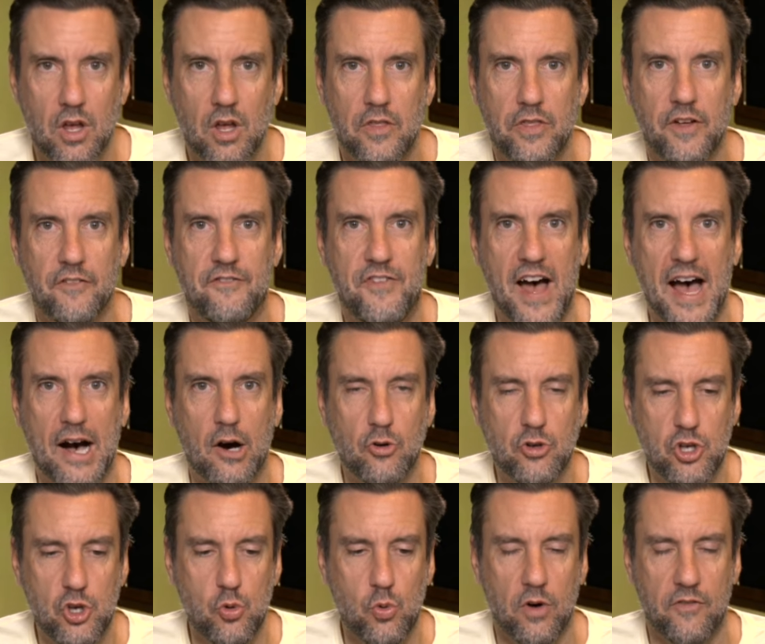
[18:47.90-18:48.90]
The
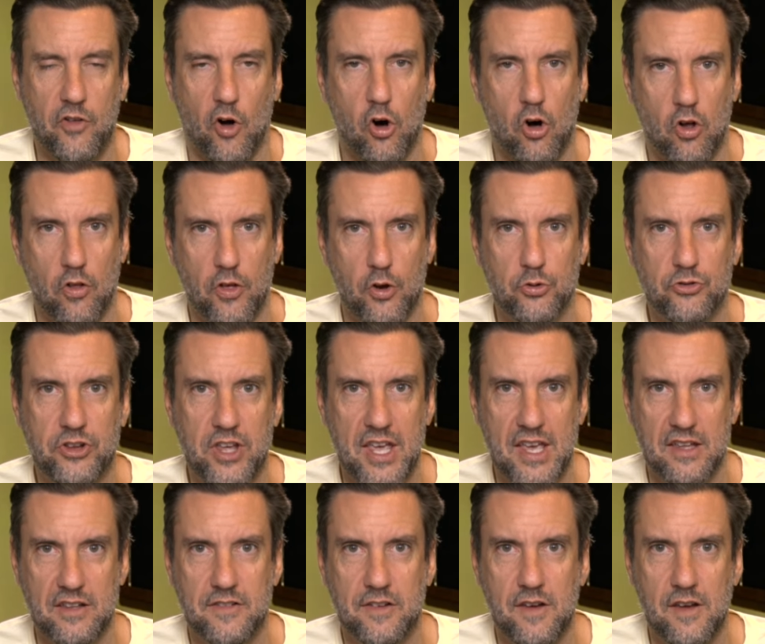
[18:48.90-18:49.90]
value of all those
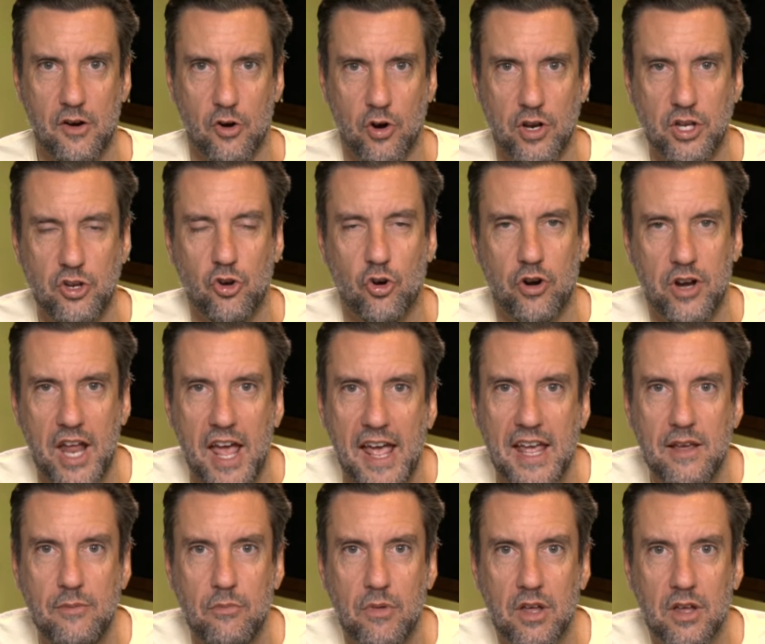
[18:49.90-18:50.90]
kids hearing your
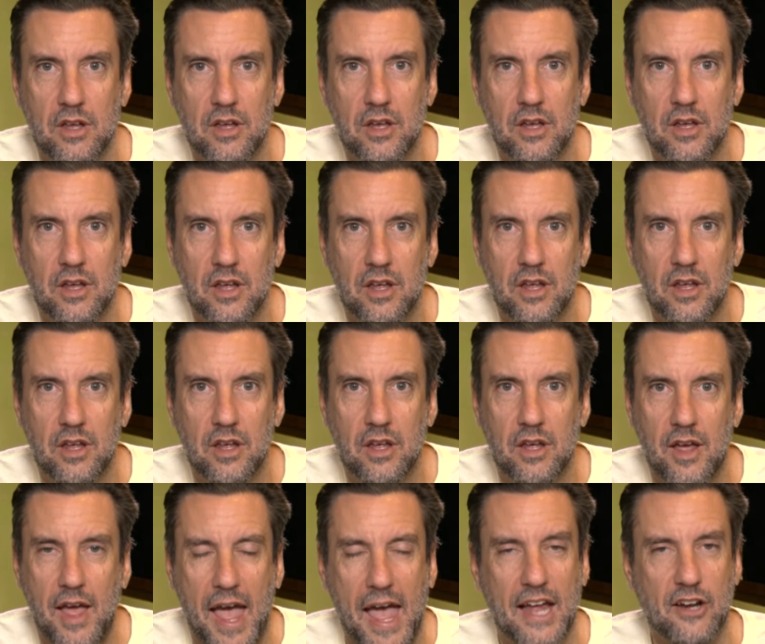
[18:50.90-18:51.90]
name
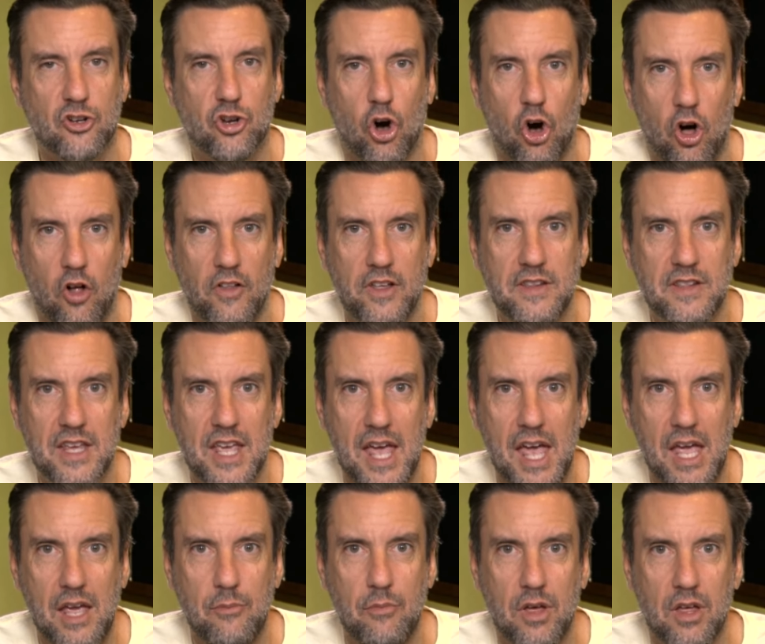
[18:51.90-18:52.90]
and calling the
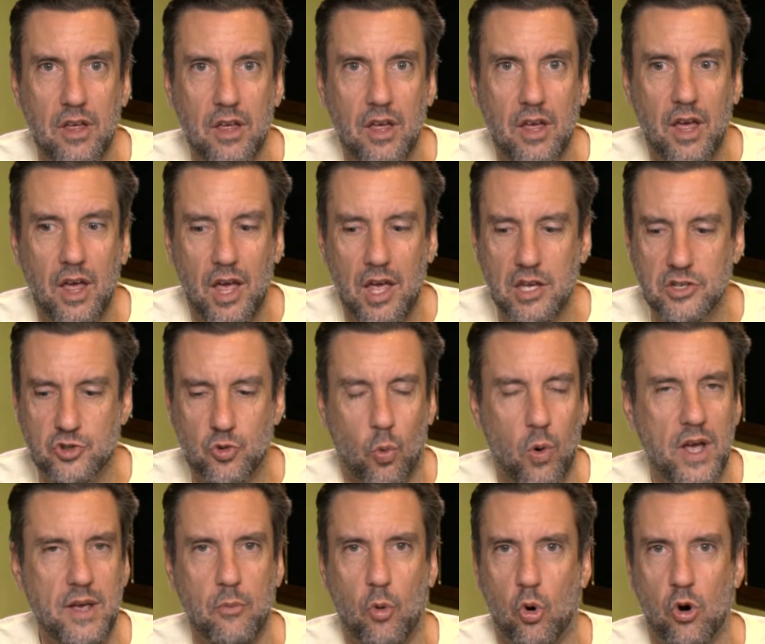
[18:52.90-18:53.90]
game is
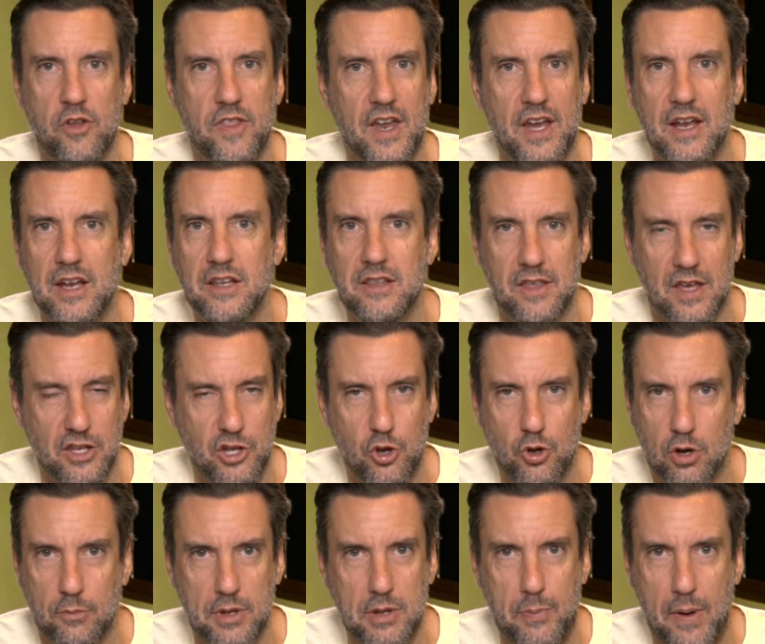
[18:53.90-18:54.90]
way more than anything you
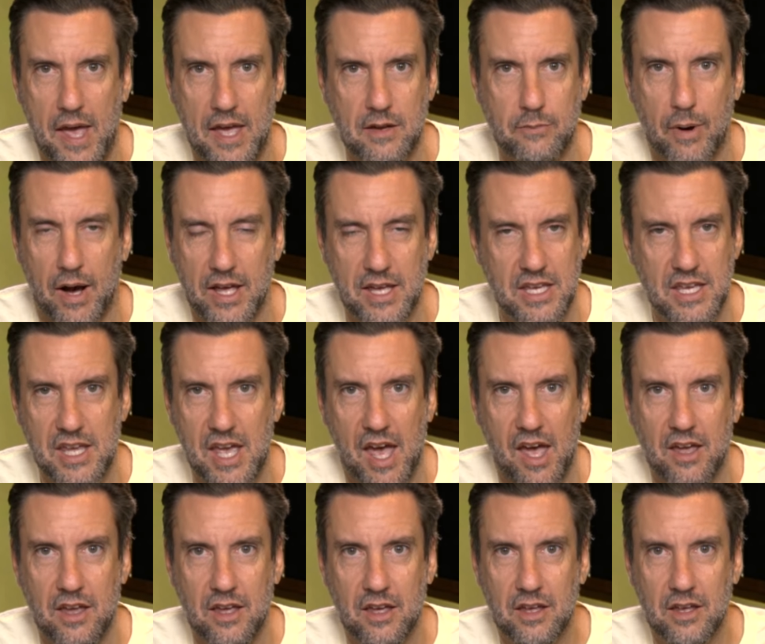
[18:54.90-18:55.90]
could be paid by
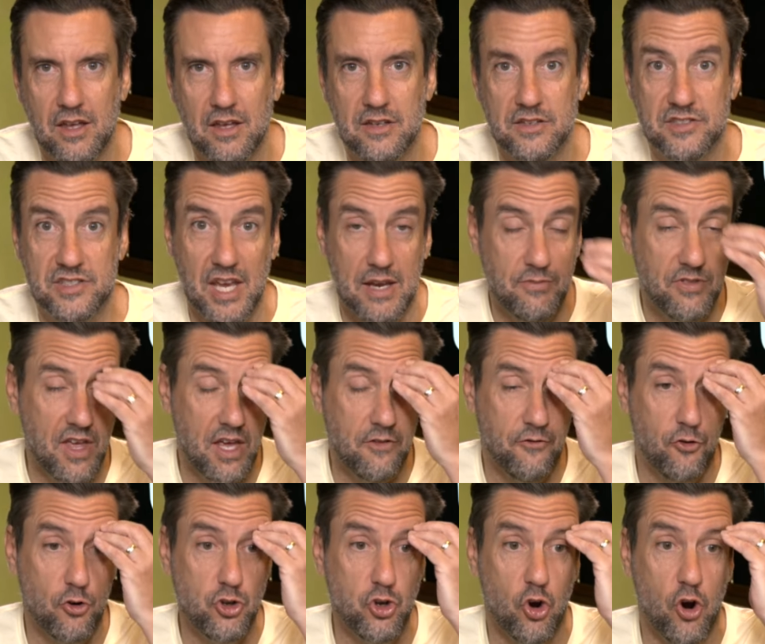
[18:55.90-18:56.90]
EA. Same thing
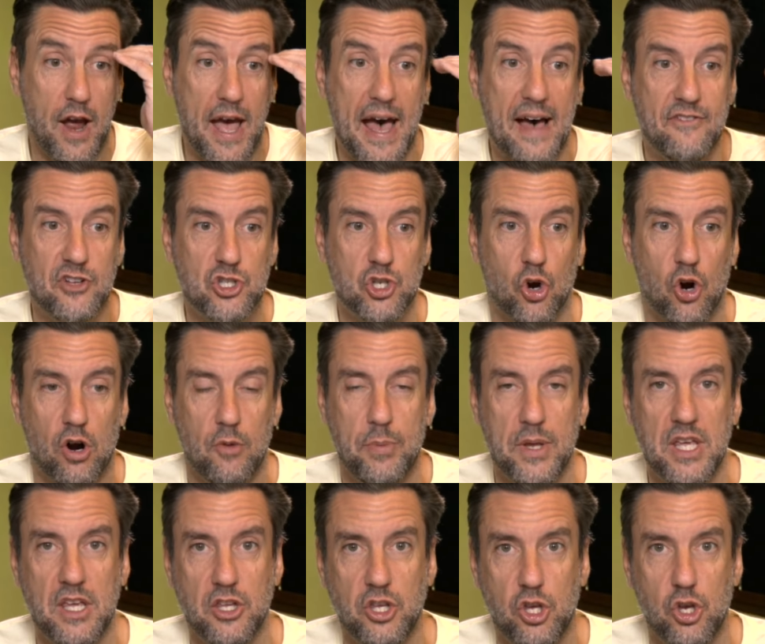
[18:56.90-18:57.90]
for your avatar
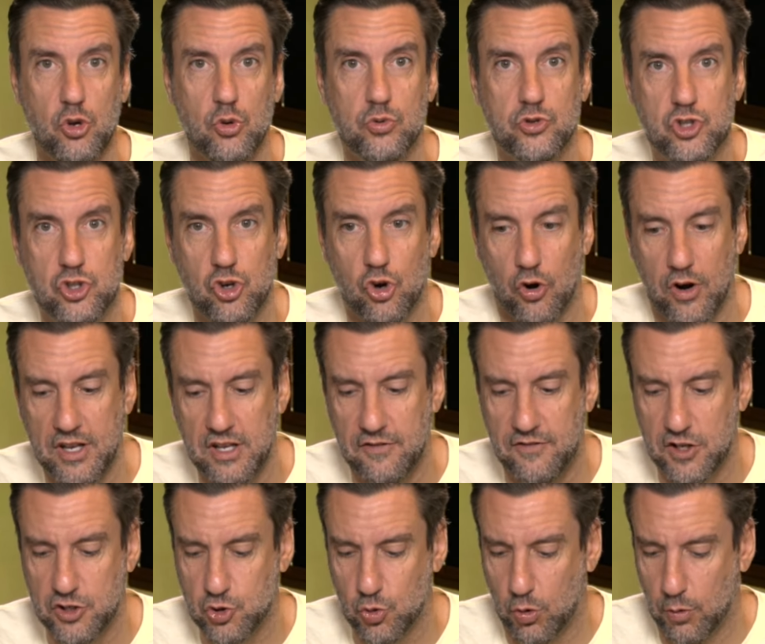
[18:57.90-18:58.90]
being used, your
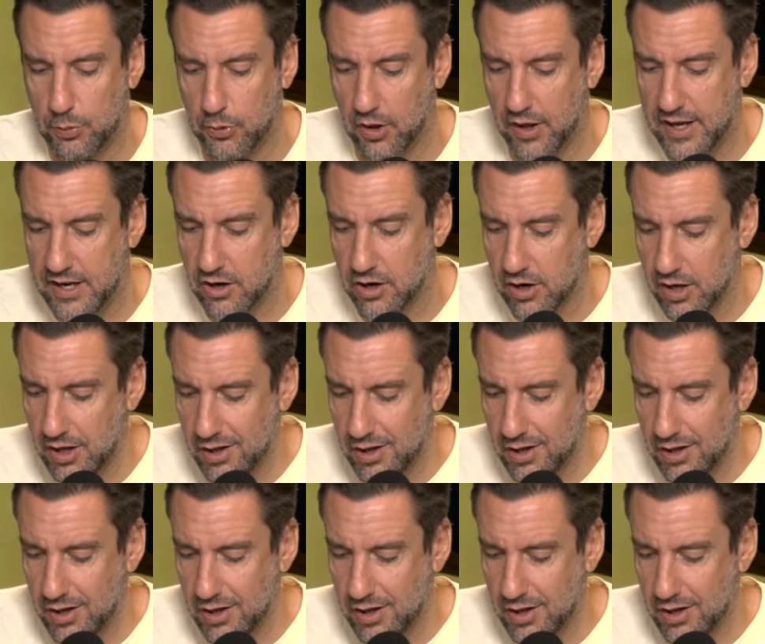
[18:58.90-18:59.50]
individual player.